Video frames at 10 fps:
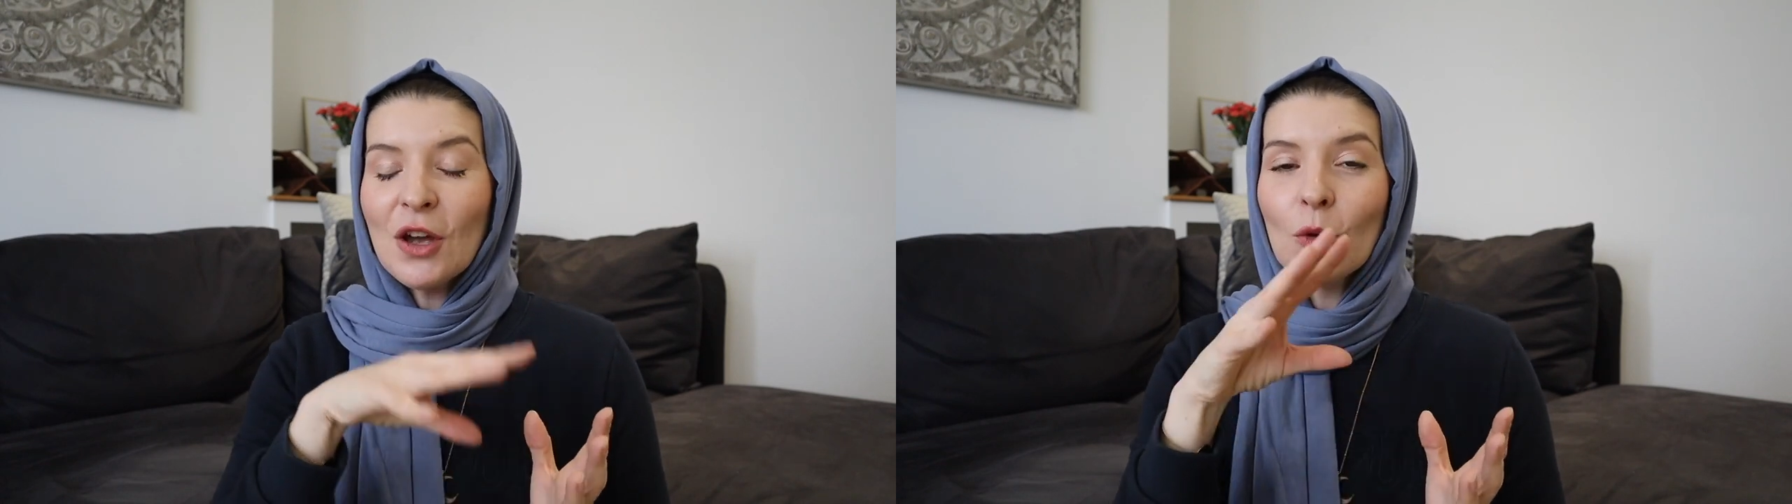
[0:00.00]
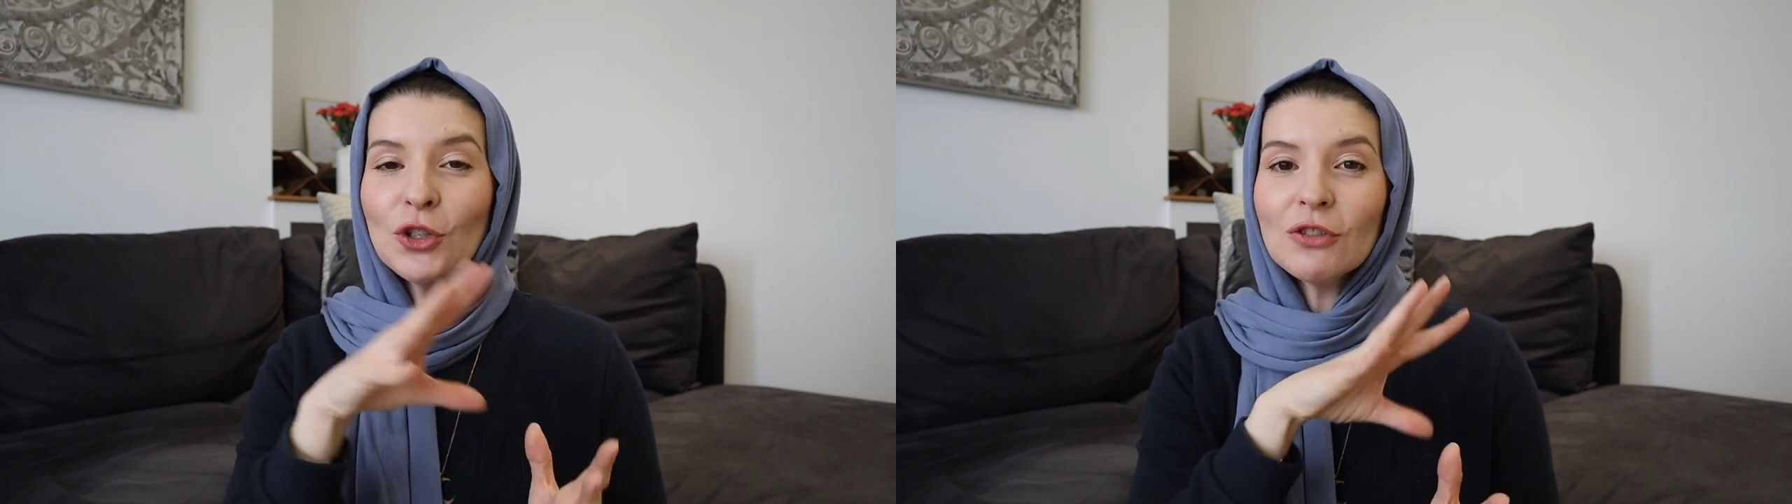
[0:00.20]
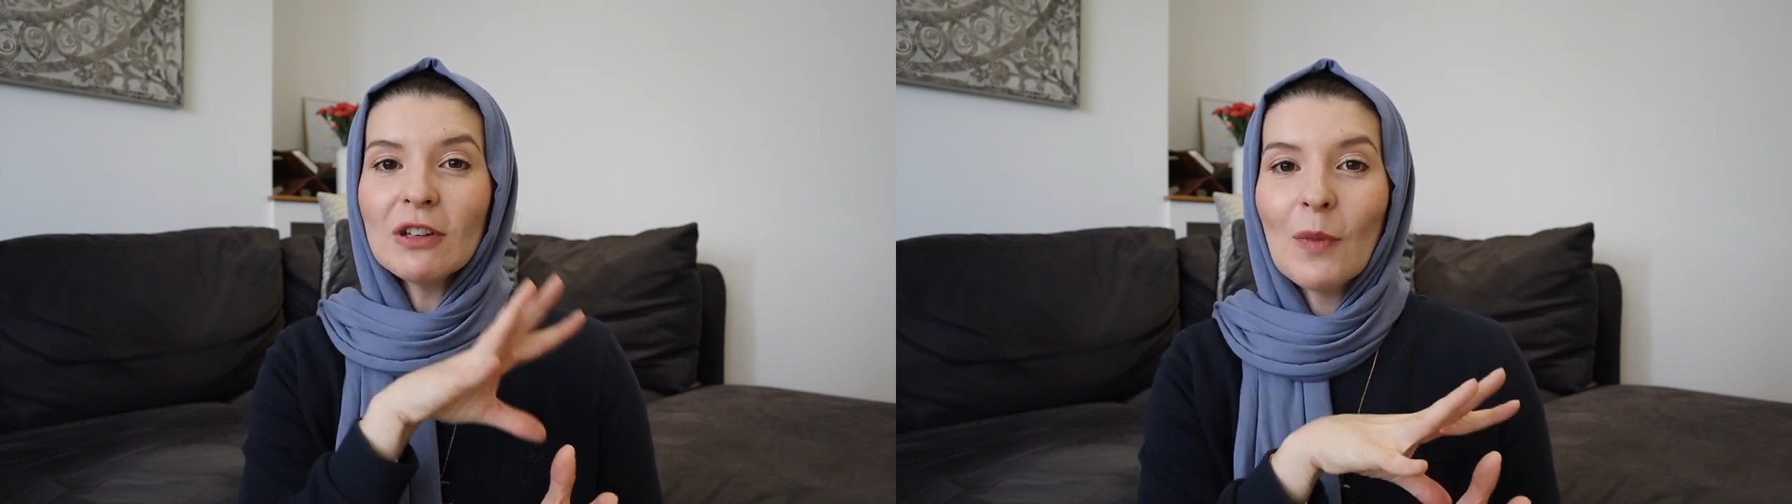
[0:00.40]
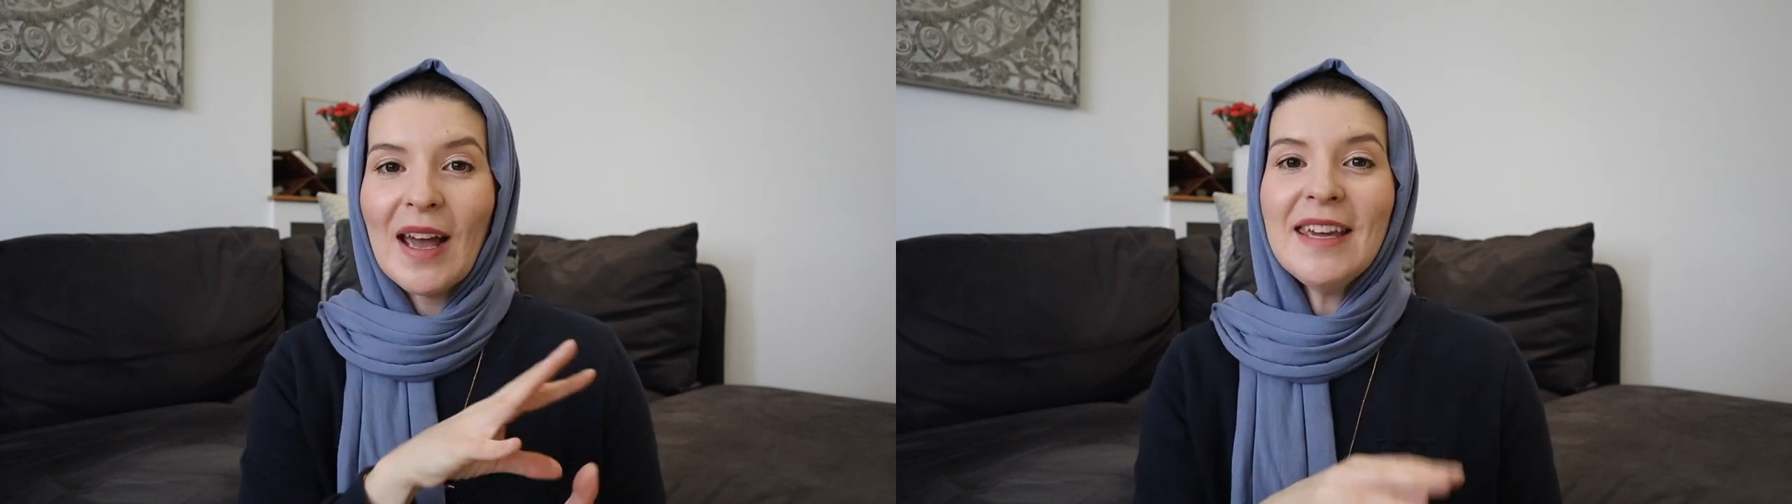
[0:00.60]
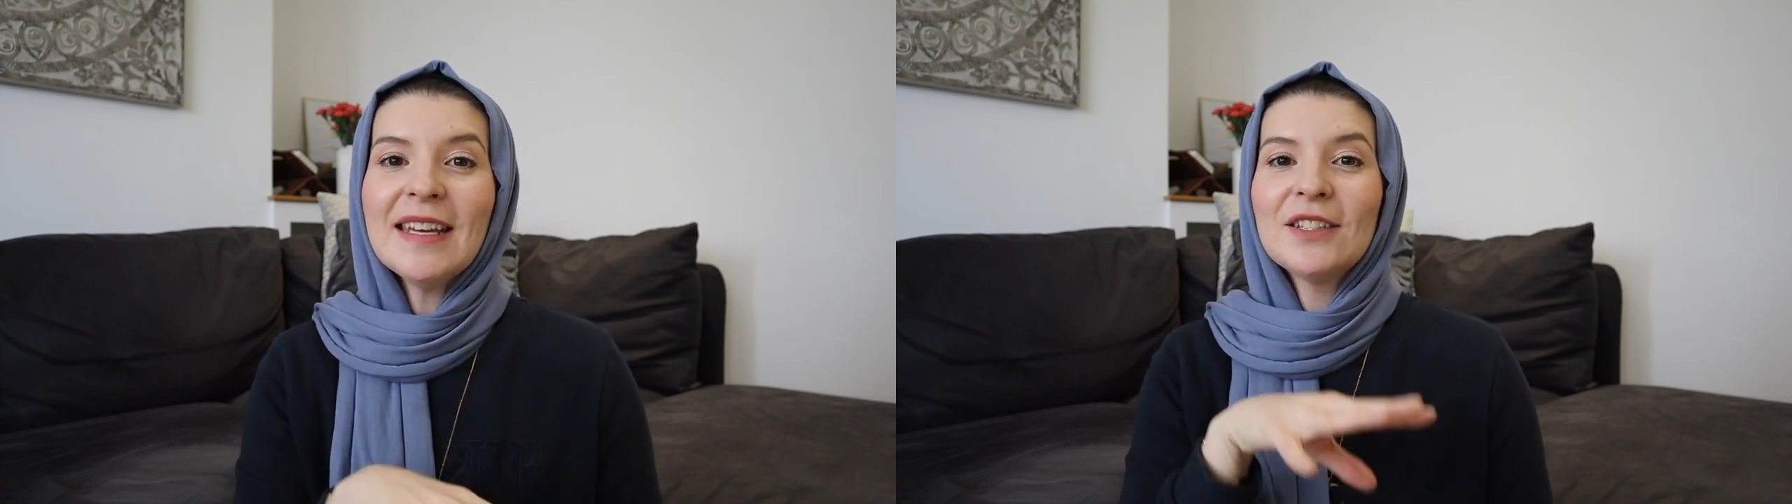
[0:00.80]
once you're
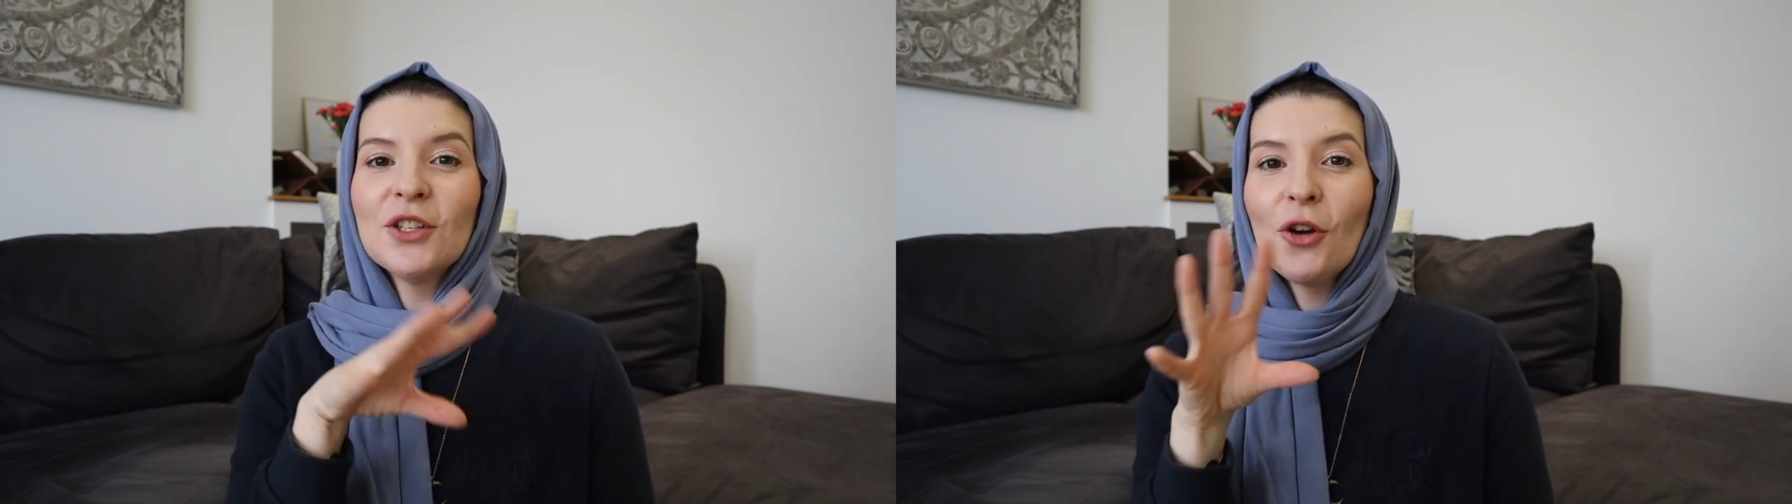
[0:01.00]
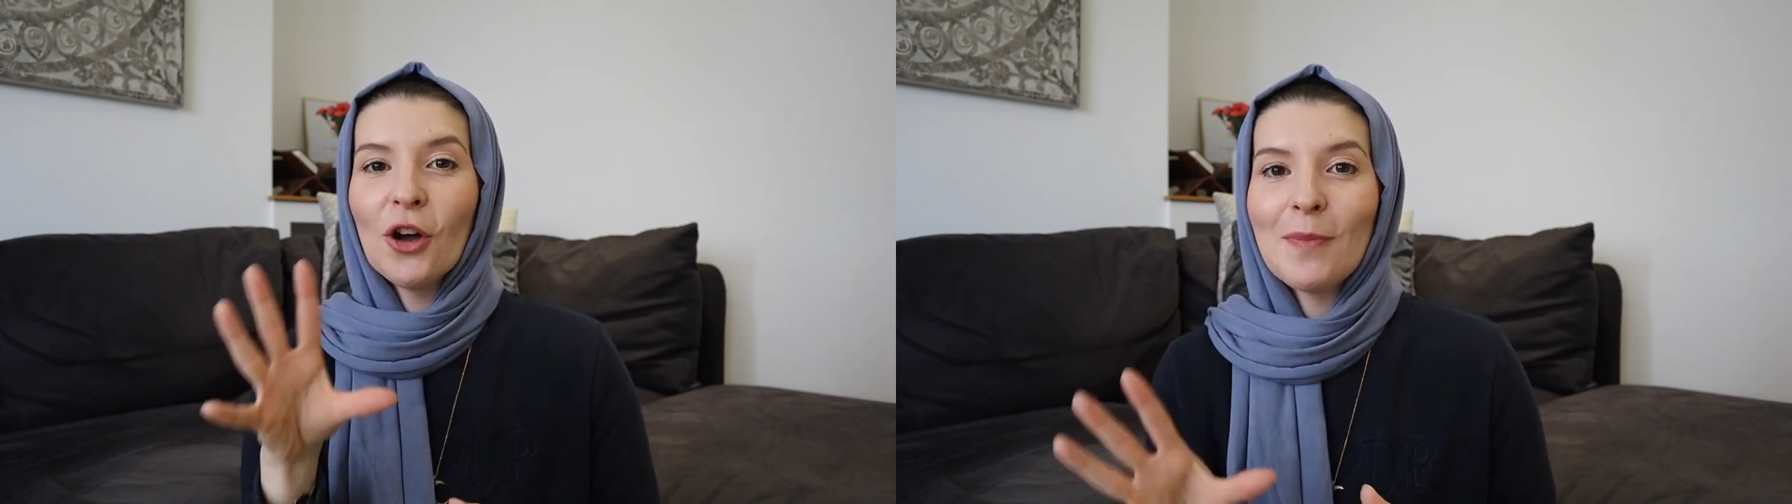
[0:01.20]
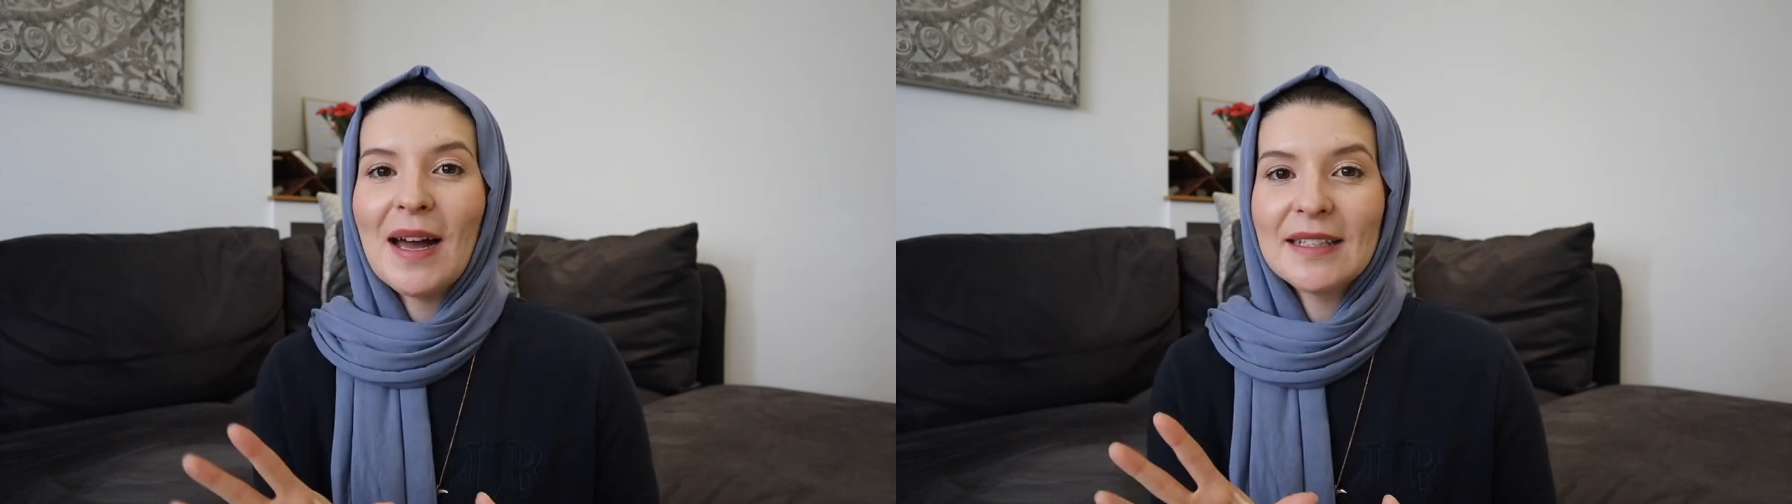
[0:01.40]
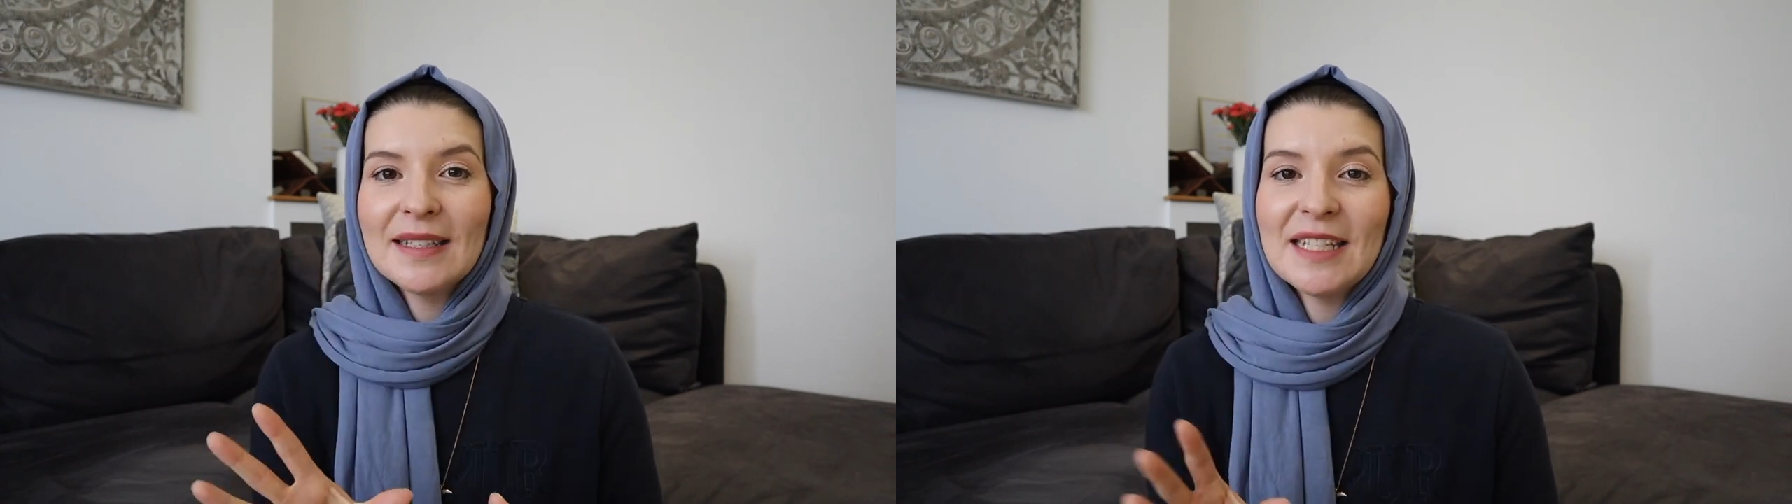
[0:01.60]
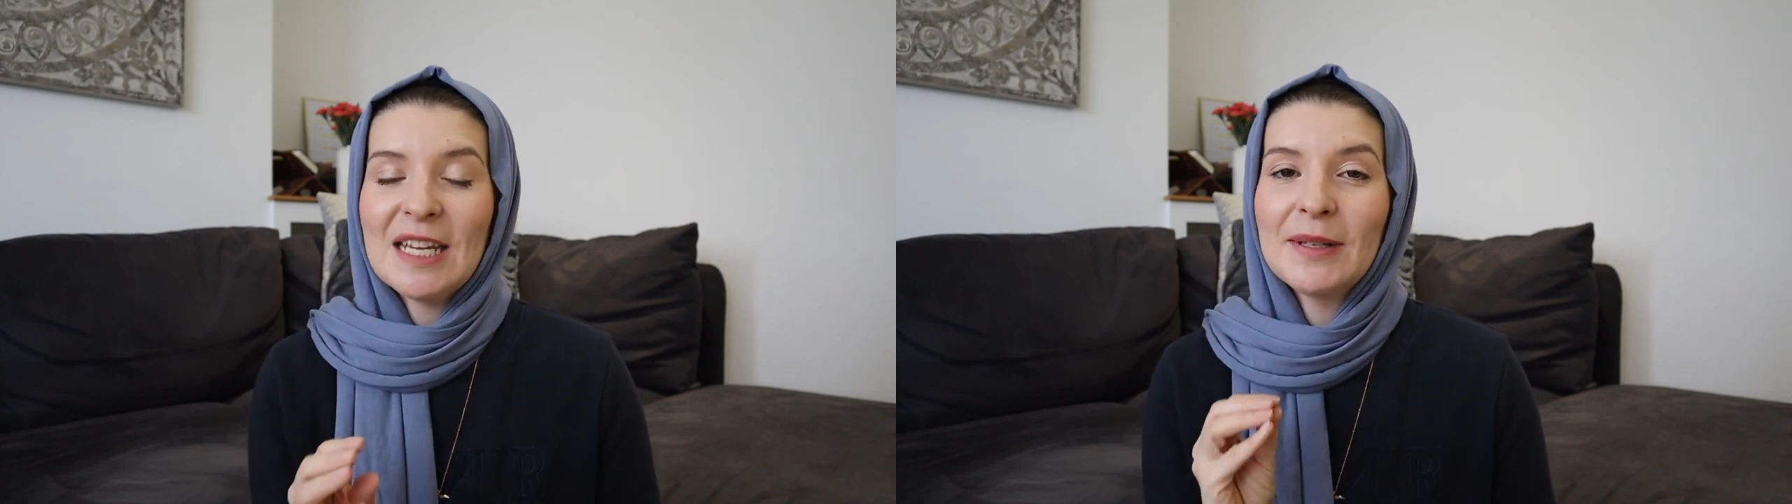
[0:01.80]
awake, is to go back to
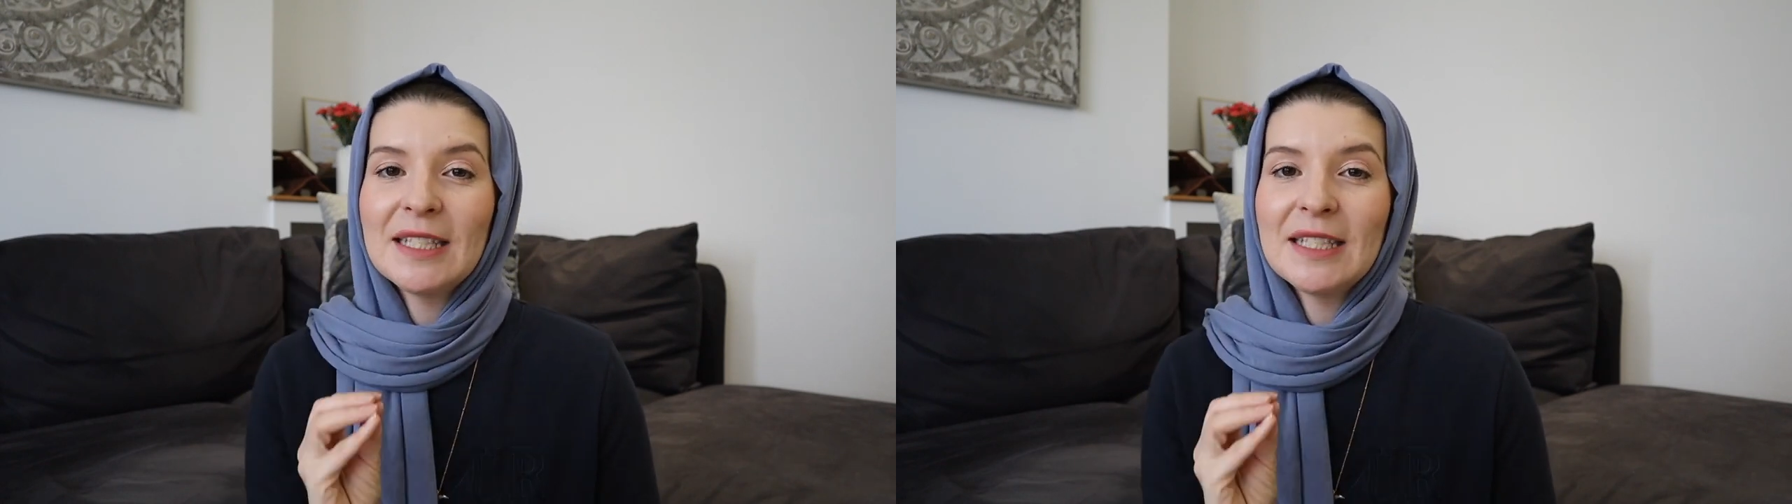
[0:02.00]
sleep,